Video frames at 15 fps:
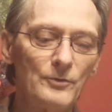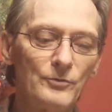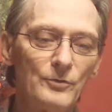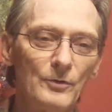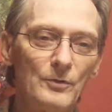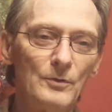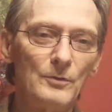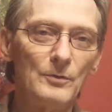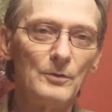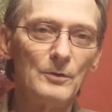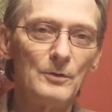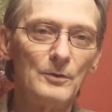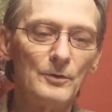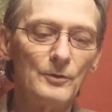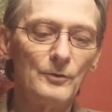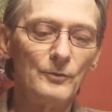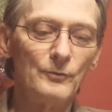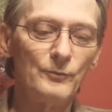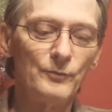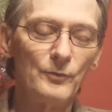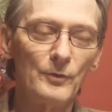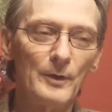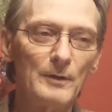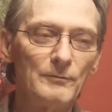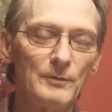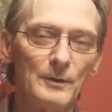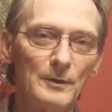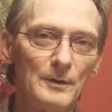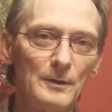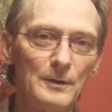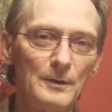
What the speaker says: soul forever